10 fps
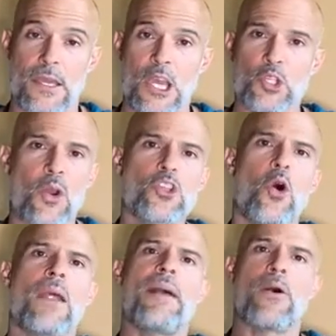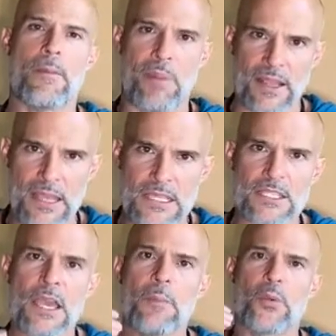So it's all about
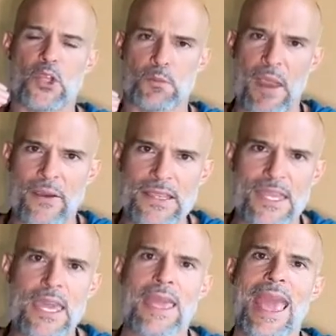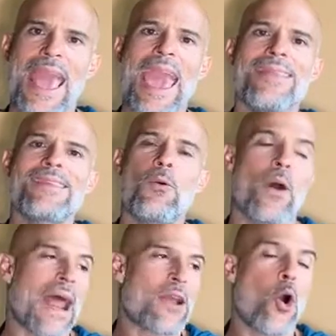abundance, prosperity, and
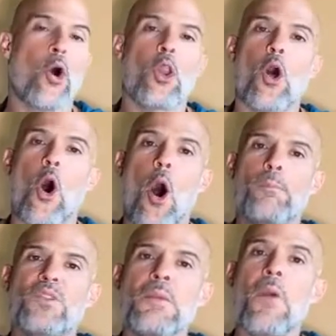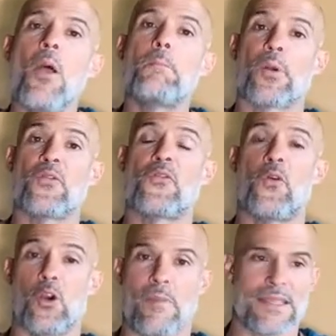what I call optimal
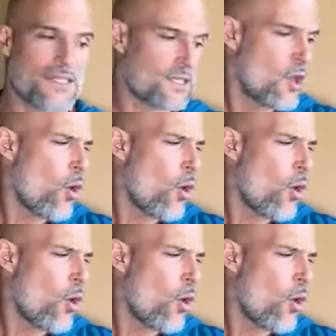performance.